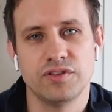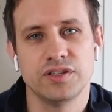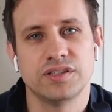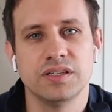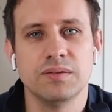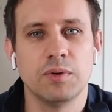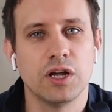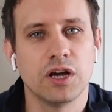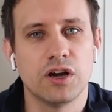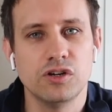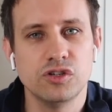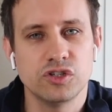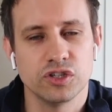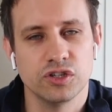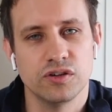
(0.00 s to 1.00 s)
the similar
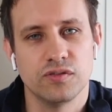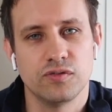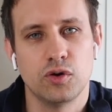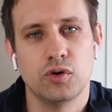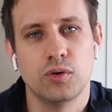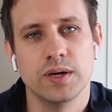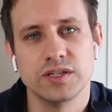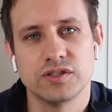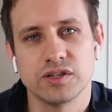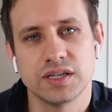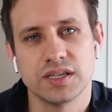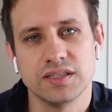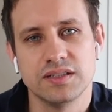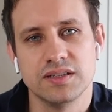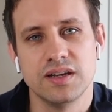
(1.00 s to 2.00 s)
culture of always
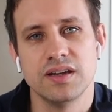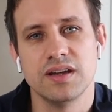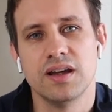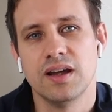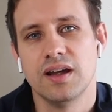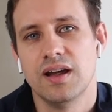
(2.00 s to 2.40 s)
drinking tea.